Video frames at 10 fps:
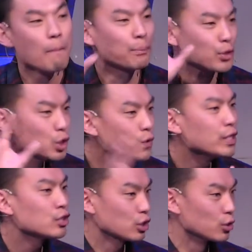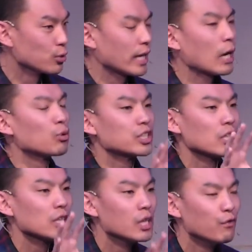proving to you that I will
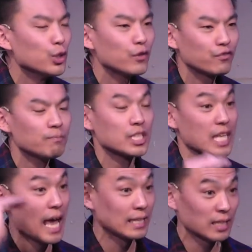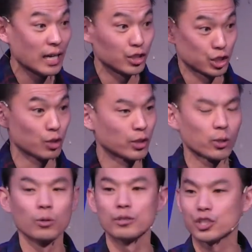deliver you from this anti-Assyrian
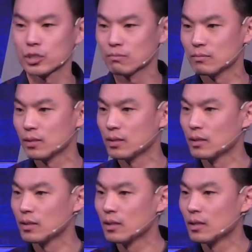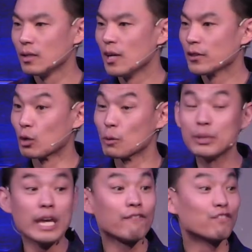coalition. There will
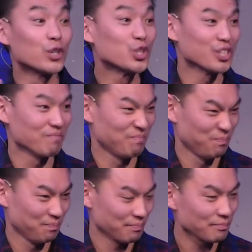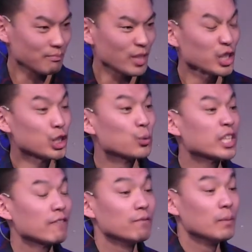be a virgin. She will
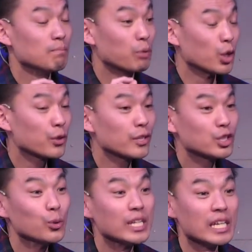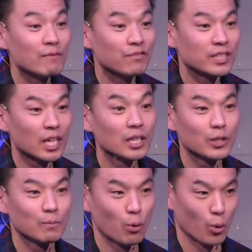give birth to an infant, a
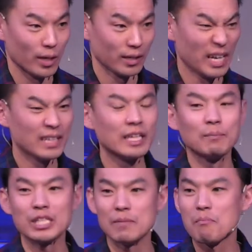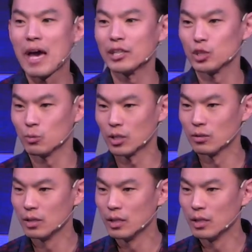little boy named Emmanuel.